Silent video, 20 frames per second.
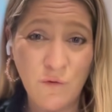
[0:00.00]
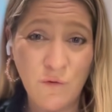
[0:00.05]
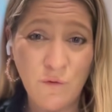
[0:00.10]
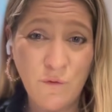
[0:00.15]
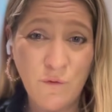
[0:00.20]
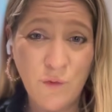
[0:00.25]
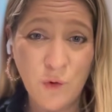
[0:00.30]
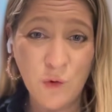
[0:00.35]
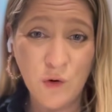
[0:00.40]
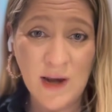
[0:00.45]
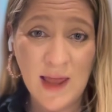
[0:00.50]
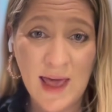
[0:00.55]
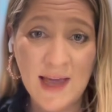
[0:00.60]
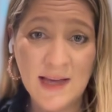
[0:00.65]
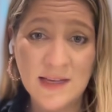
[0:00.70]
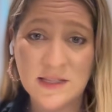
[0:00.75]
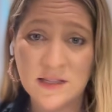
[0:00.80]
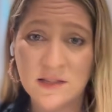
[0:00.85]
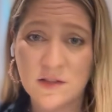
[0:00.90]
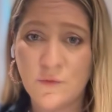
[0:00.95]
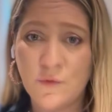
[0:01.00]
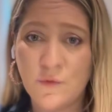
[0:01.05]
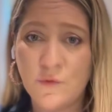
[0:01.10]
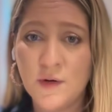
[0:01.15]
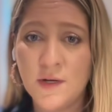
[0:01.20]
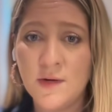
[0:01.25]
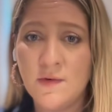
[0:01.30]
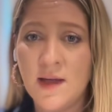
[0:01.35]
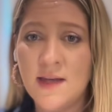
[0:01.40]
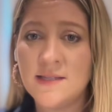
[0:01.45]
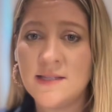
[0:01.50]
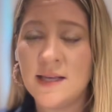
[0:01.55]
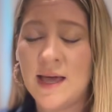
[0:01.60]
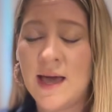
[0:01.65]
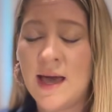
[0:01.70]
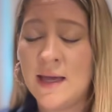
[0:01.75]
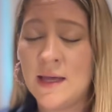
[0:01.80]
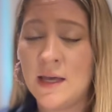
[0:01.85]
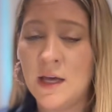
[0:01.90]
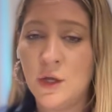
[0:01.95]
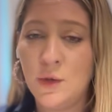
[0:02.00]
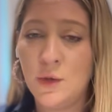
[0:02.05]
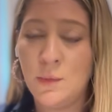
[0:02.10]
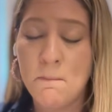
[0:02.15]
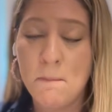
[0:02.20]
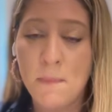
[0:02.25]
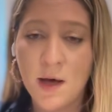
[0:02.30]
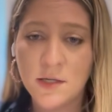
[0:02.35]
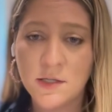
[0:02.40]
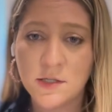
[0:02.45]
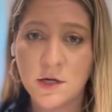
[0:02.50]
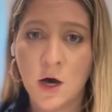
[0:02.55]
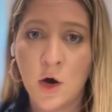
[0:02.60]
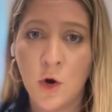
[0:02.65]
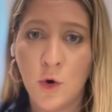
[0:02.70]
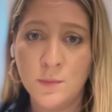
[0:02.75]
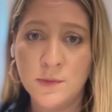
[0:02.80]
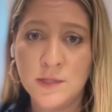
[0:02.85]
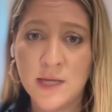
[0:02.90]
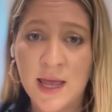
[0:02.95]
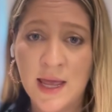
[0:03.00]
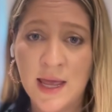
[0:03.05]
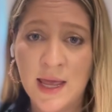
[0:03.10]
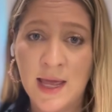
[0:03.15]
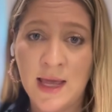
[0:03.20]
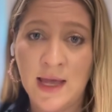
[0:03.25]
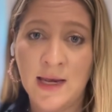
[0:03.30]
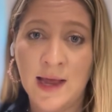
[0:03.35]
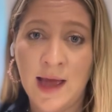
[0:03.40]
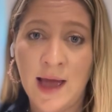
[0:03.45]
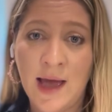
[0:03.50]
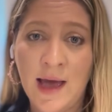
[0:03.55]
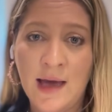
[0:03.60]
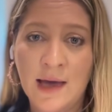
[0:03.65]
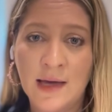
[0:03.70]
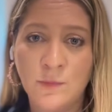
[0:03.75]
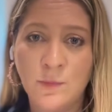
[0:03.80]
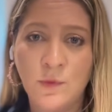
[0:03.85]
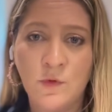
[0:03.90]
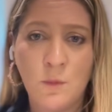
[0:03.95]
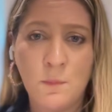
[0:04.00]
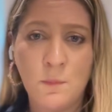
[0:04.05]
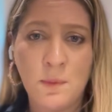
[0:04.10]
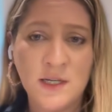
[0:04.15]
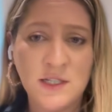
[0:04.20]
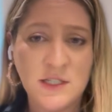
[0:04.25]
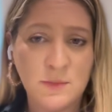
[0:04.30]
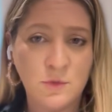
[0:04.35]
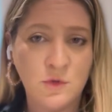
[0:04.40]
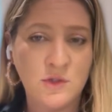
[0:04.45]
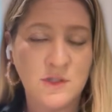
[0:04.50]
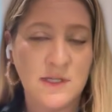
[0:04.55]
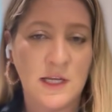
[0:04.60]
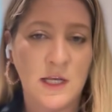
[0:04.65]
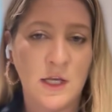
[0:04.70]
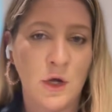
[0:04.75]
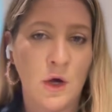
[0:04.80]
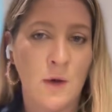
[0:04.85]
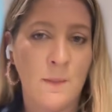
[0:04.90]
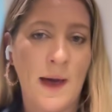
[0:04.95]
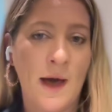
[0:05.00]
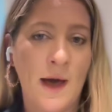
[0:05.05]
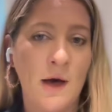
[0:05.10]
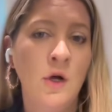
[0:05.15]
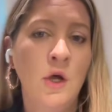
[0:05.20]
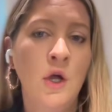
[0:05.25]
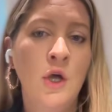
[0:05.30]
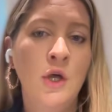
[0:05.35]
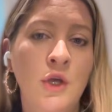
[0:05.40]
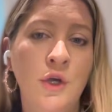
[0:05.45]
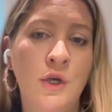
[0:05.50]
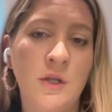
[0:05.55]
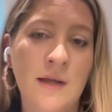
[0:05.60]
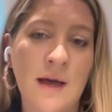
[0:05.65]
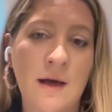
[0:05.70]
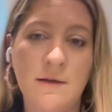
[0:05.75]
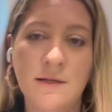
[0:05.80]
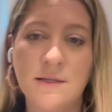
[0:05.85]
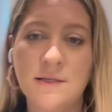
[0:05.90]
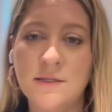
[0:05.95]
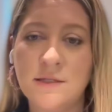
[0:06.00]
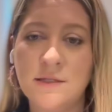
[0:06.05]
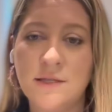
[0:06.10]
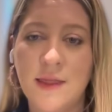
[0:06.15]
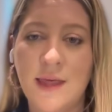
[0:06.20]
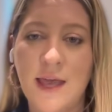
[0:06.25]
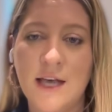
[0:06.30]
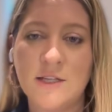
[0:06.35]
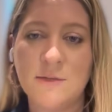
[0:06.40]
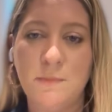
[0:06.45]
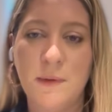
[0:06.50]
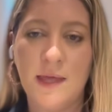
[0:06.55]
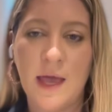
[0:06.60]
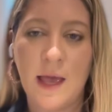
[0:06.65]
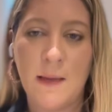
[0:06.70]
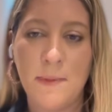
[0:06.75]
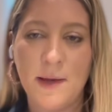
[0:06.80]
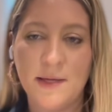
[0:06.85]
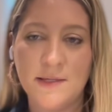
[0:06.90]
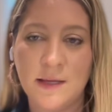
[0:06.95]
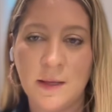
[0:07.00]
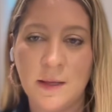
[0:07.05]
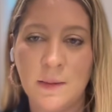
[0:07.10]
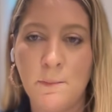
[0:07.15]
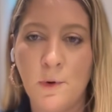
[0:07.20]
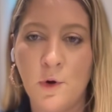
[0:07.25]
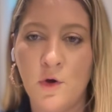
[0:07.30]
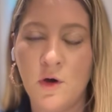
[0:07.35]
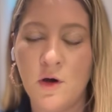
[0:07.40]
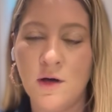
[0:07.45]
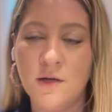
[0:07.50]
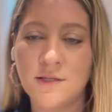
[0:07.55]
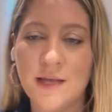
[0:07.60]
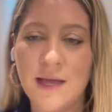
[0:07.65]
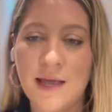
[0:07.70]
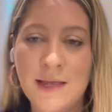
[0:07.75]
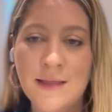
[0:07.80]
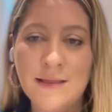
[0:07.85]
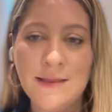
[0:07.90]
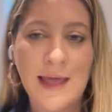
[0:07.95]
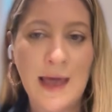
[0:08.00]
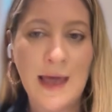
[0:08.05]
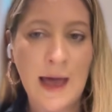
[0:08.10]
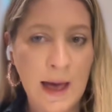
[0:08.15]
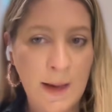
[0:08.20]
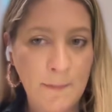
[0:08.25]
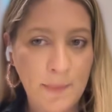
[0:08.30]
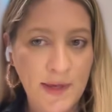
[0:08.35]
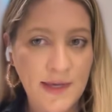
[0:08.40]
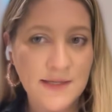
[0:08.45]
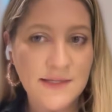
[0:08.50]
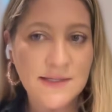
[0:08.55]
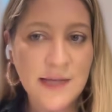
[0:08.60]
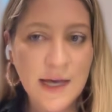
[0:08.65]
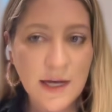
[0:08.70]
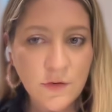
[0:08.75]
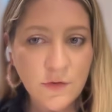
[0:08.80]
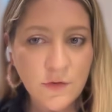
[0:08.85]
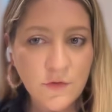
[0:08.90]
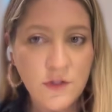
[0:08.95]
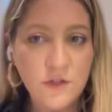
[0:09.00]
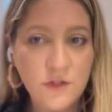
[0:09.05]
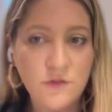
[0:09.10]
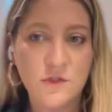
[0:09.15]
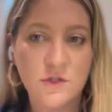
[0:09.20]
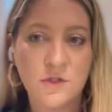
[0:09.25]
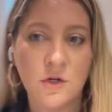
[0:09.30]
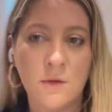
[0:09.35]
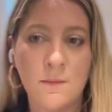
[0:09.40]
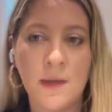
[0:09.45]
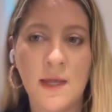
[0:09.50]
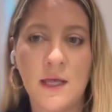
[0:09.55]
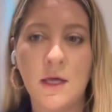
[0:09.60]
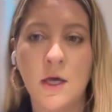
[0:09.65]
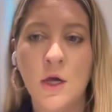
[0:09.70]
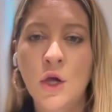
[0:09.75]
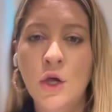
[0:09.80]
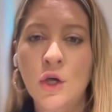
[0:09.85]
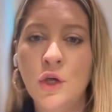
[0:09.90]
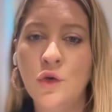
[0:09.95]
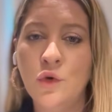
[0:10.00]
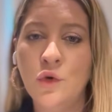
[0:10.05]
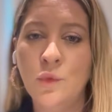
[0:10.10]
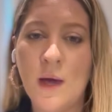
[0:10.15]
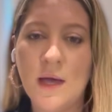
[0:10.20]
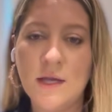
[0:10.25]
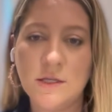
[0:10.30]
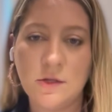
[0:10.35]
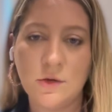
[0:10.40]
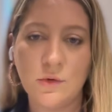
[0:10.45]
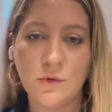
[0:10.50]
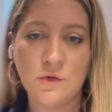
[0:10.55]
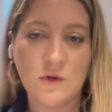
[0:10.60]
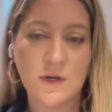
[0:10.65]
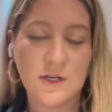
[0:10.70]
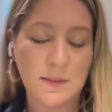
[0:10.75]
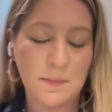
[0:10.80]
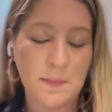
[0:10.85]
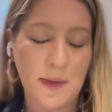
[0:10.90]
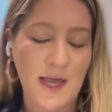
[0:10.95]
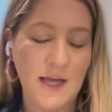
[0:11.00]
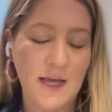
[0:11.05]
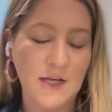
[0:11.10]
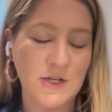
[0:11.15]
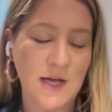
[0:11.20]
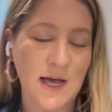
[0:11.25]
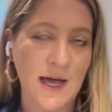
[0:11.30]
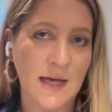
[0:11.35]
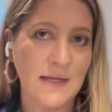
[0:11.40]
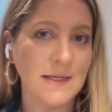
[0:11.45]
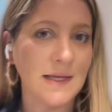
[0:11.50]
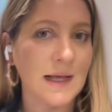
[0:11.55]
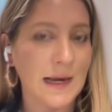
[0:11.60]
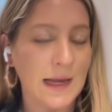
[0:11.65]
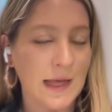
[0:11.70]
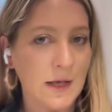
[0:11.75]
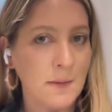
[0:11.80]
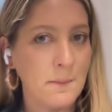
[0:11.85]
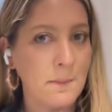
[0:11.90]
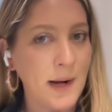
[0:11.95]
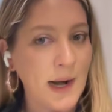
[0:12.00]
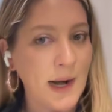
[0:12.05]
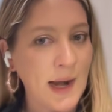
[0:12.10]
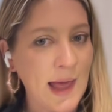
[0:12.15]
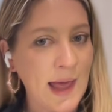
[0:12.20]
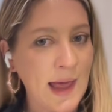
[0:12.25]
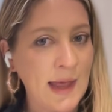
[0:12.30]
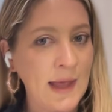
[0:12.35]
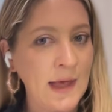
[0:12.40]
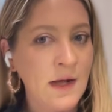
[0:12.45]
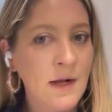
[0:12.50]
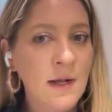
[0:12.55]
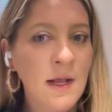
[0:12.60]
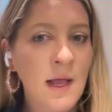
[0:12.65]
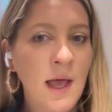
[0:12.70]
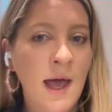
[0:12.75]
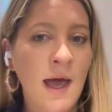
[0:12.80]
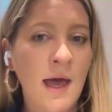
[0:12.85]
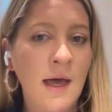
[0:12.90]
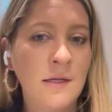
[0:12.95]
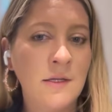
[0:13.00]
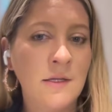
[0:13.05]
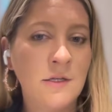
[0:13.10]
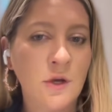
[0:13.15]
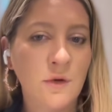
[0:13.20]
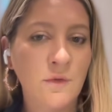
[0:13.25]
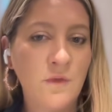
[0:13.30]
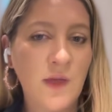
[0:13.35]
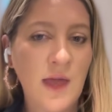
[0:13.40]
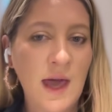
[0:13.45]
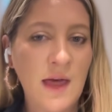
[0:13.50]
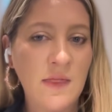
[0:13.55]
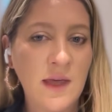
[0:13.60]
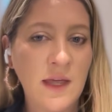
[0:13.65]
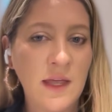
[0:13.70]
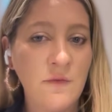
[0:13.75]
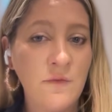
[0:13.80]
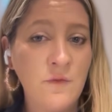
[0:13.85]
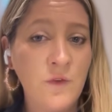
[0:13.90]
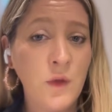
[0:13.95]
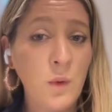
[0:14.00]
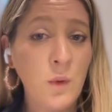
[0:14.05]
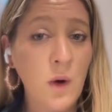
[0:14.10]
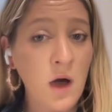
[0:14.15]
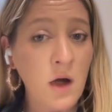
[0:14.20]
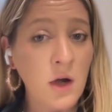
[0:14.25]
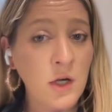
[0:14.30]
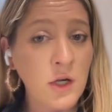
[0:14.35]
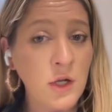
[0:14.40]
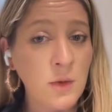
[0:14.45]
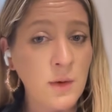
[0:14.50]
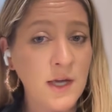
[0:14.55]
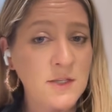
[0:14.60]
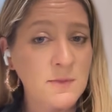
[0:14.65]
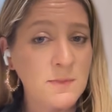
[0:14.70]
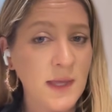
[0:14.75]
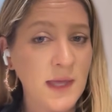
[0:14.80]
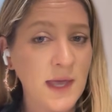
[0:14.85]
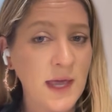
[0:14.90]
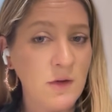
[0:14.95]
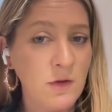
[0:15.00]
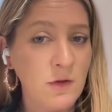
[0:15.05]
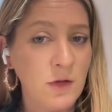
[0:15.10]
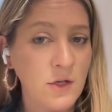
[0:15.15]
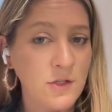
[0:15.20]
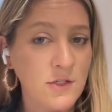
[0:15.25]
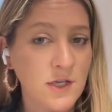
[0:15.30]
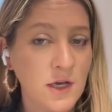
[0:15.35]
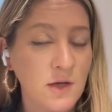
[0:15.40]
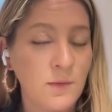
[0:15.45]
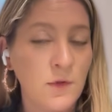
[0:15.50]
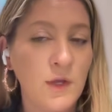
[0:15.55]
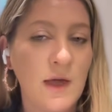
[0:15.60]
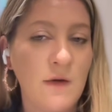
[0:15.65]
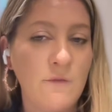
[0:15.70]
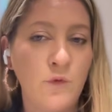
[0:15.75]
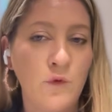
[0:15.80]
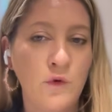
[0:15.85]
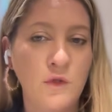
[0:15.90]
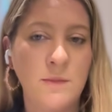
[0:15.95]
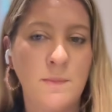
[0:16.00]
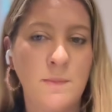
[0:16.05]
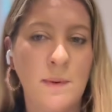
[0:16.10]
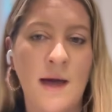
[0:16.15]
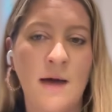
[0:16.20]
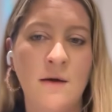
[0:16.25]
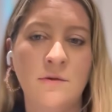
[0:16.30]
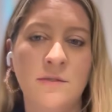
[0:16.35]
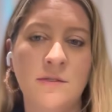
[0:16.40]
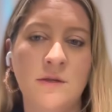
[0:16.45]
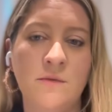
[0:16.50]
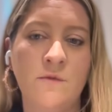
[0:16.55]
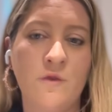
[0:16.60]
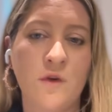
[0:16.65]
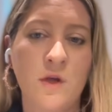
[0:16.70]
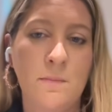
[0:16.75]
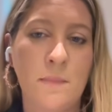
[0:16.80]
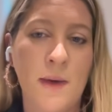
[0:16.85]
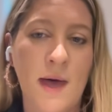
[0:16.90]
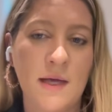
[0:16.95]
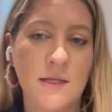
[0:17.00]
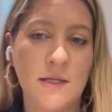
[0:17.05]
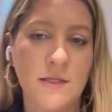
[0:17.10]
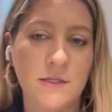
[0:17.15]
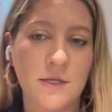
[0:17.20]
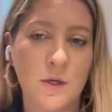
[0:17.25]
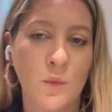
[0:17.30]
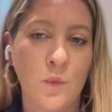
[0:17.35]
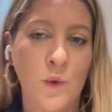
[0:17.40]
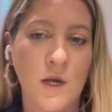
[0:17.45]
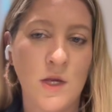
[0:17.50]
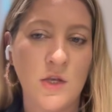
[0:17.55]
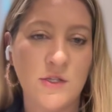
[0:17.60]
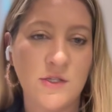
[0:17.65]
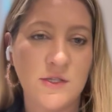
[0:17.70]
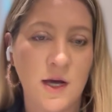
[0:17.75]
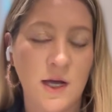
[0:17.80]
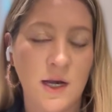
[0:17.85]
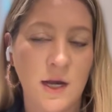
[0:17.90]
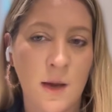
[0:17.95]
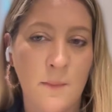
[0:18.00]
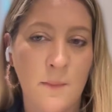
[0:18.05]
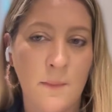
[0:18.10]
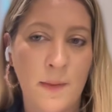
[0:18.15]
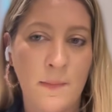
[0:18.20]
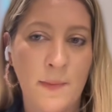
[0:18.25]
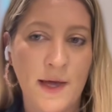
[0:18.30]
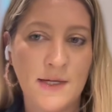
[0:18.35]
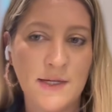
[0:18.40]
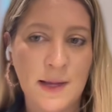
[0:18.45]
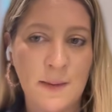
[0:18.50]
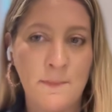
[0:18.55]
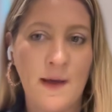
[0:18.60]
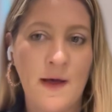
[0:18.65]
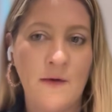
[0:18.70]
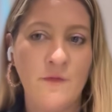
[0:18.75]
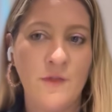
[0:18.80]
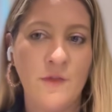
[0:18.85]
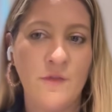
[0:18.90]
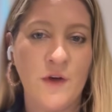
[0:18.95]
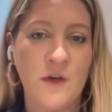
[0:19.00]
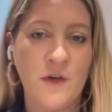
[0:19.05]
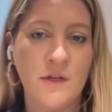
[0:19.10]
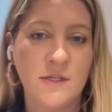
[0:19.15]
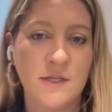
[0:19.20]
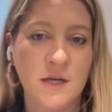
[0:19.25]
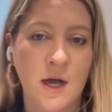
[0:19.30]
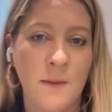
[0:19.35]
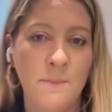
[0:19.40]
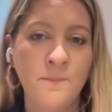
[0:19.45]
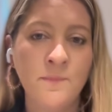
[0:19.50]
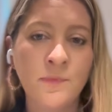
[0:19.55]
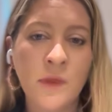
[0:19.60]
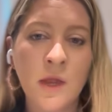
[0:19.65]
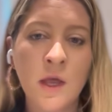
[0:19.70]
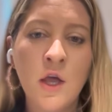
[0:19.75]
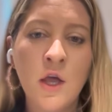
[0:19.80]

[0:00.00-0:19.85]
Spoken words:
You've got 4 legs. It's a free racing ACCA. You must opt in. And we've got plenty more to let you know about. You can now listen to the SBK betting podcast in the app itself. You just got to make your way to the horse racing page and click play. Don't forget that if you are a new SBK user, you get £40 in free bets when you sign up and bet £10 for the first time.